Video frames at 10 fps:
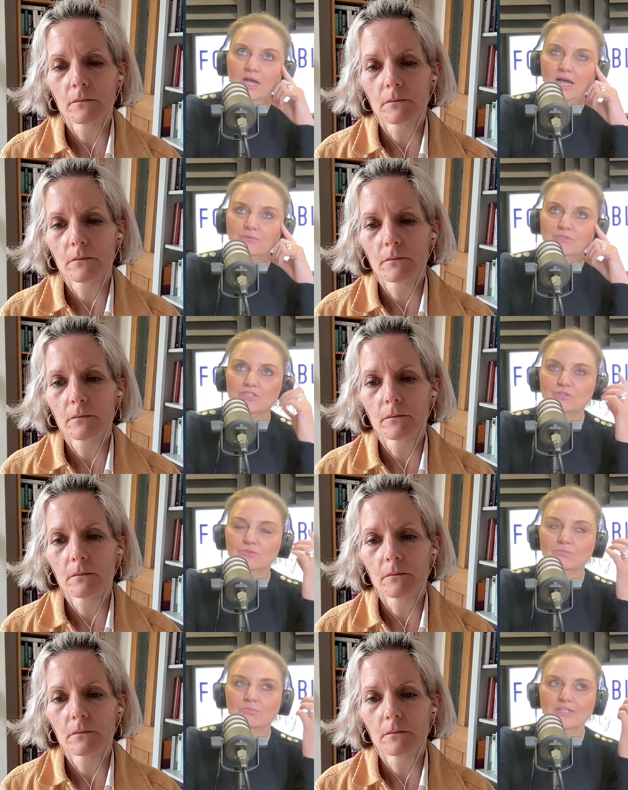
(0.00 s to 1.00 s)
Speaker 1: How did
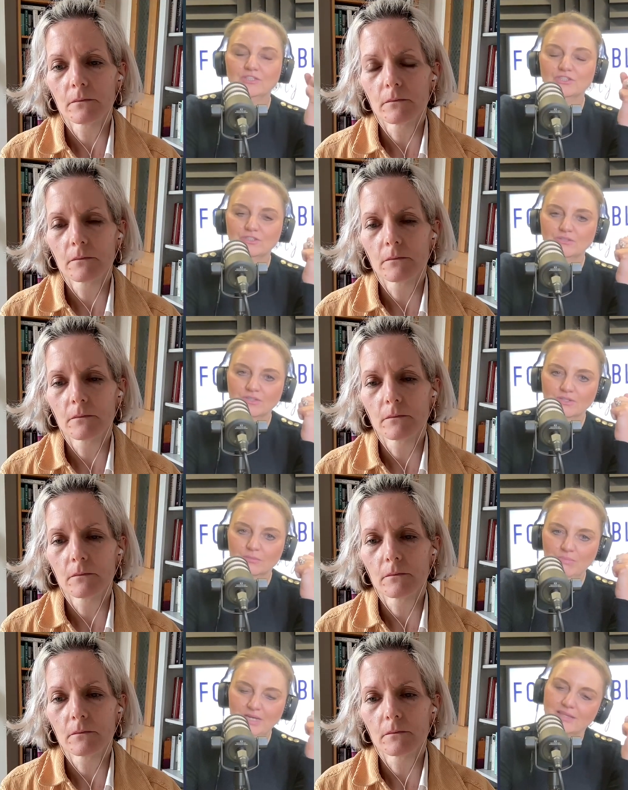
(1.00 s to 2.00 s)
you manage to
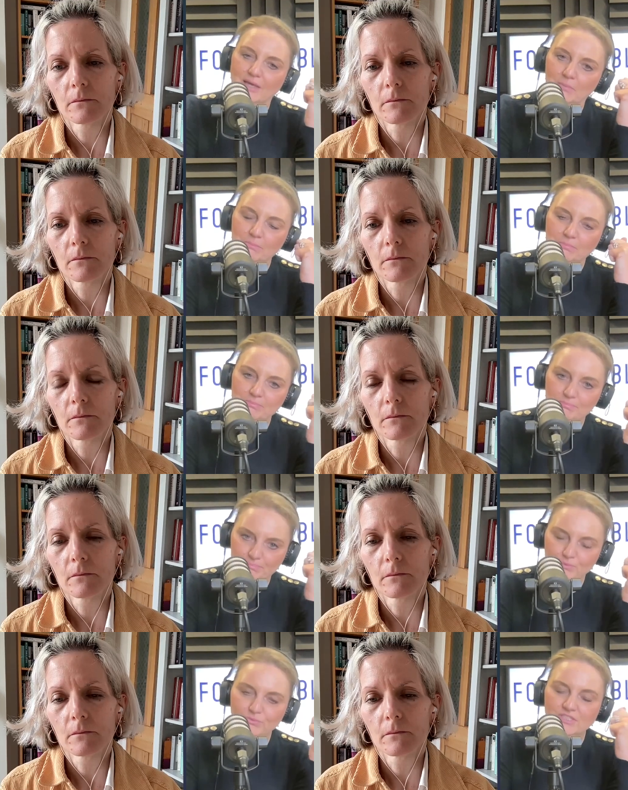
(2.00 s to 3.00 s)
make that
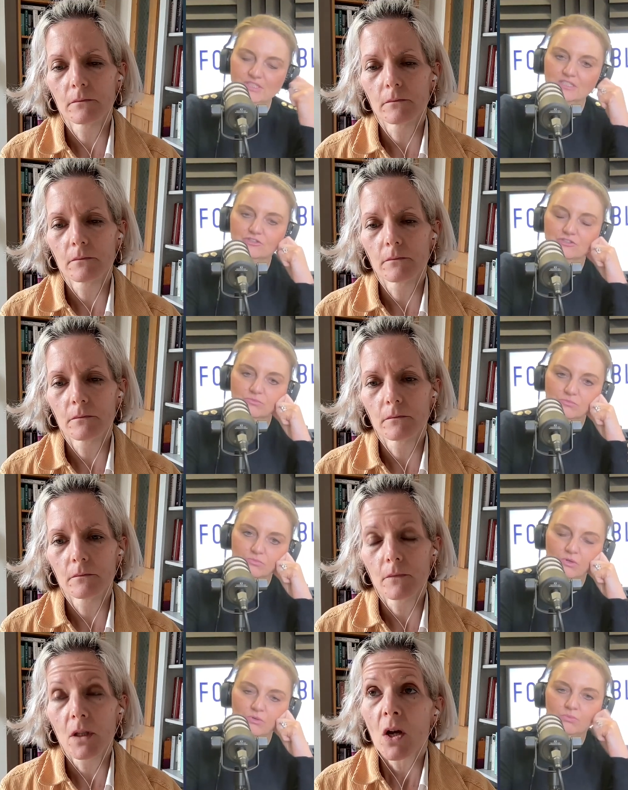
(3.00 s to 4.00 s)
bold decision?
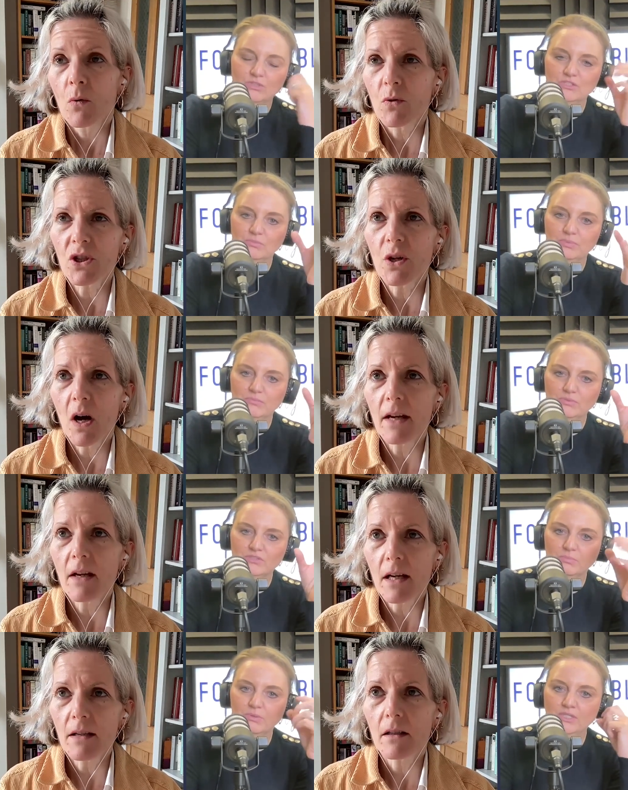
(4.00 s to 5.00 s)
What was well, there? A, know, was I,
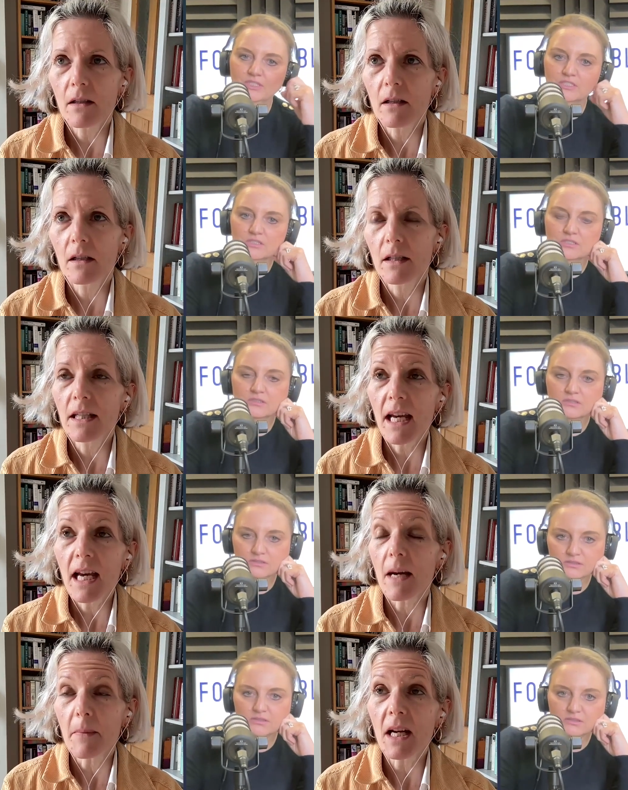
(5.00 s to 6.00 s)
there a I, point?
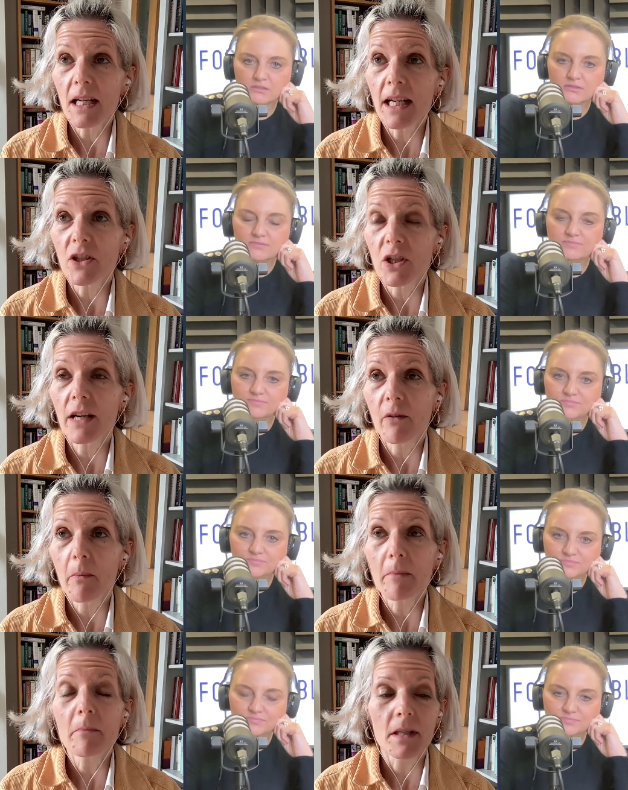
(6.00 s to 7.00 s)
Yeah,
Speaker 2: I mean, I literally
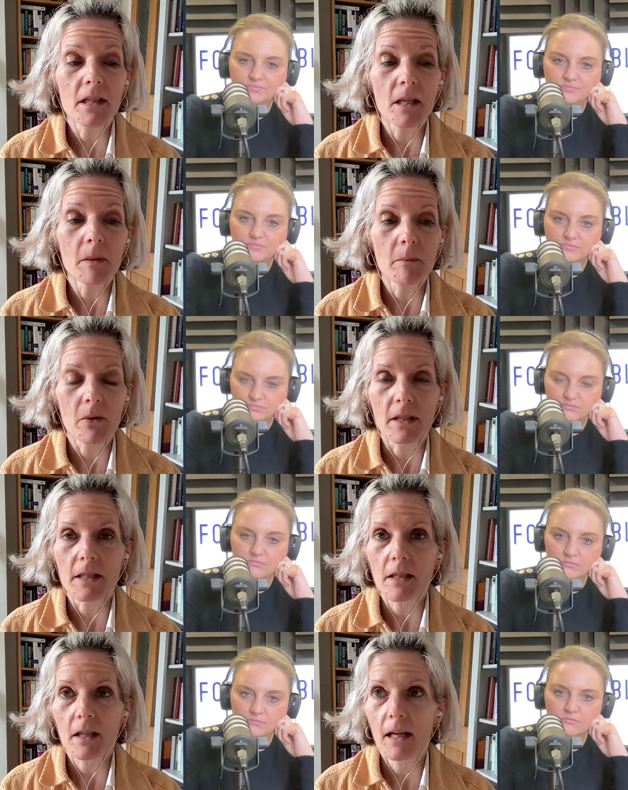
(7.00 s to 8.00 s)
remember the tipping
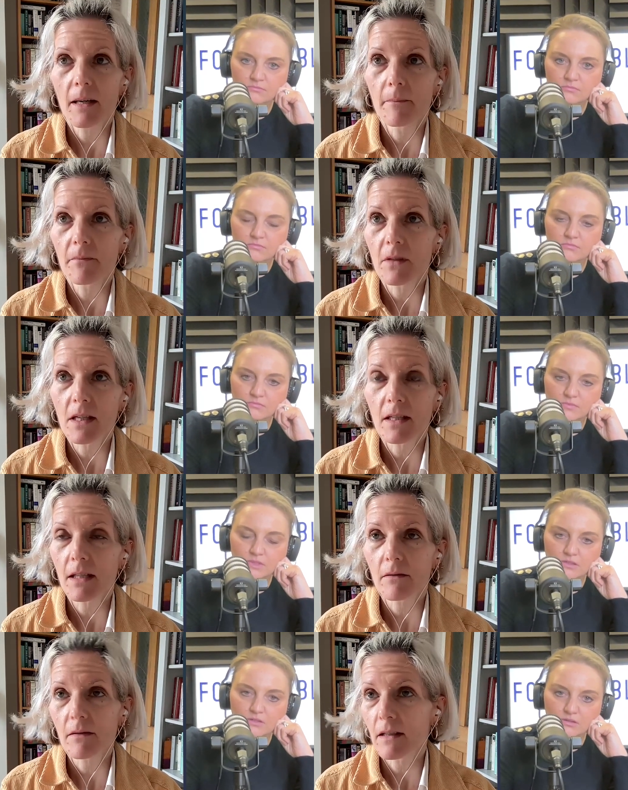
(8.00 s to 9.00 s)
point. Mm. Um,
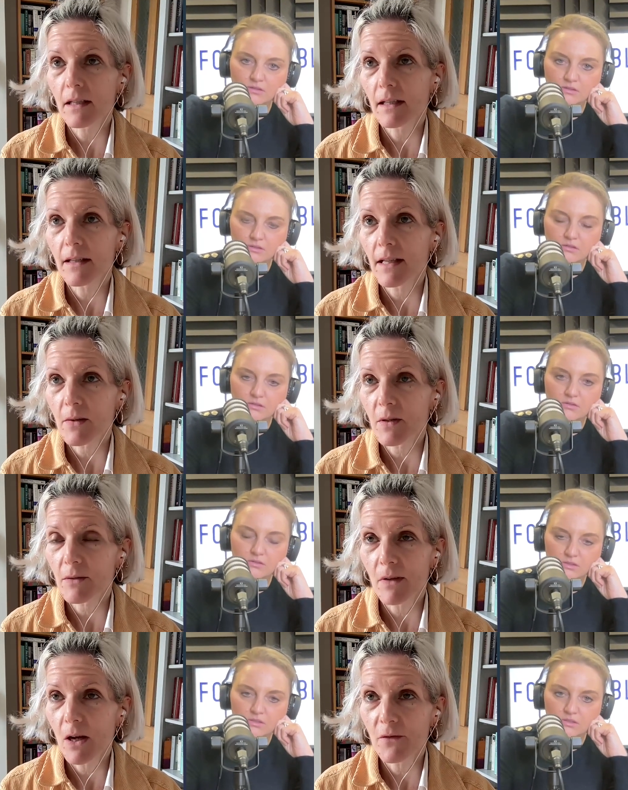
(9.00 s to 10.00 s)
still, and this
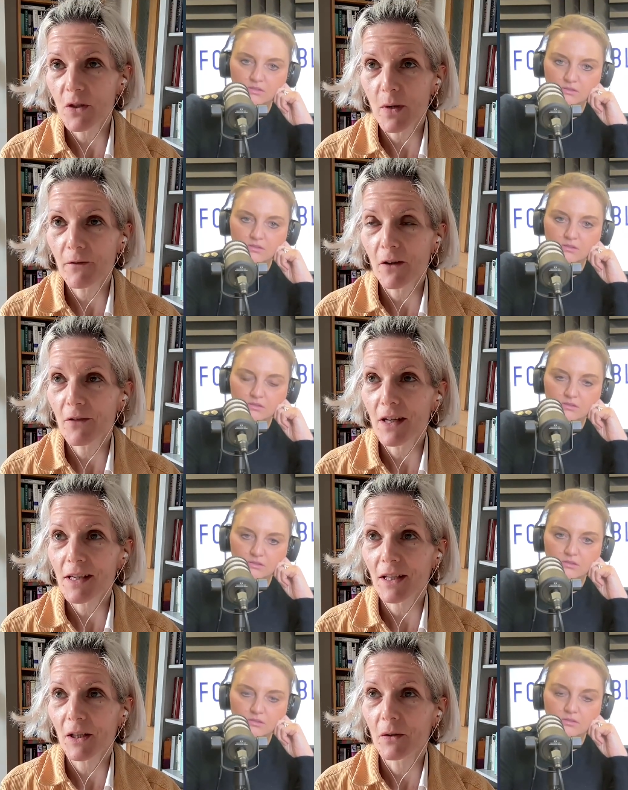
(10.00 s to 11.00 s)
was over 25
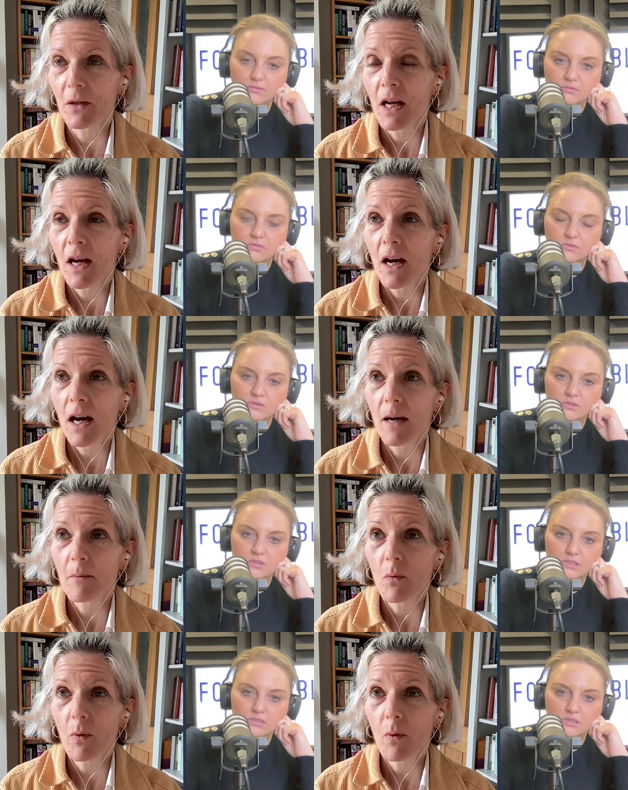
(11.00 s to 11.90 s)
years ago. Um,